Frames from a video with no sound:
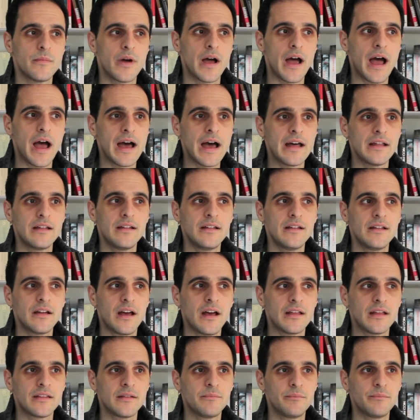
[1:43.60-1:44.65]

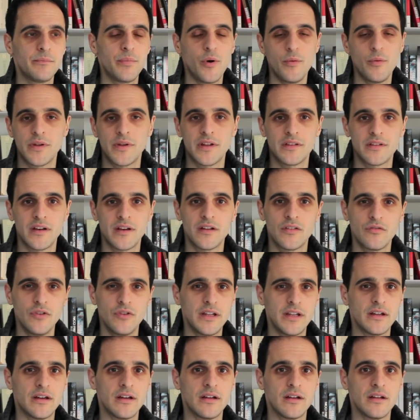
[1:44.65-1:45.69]
as a popular science
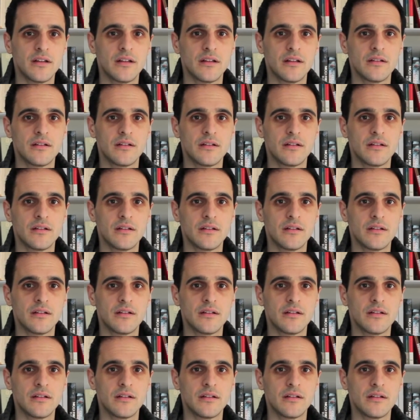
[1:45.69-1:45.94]
reader,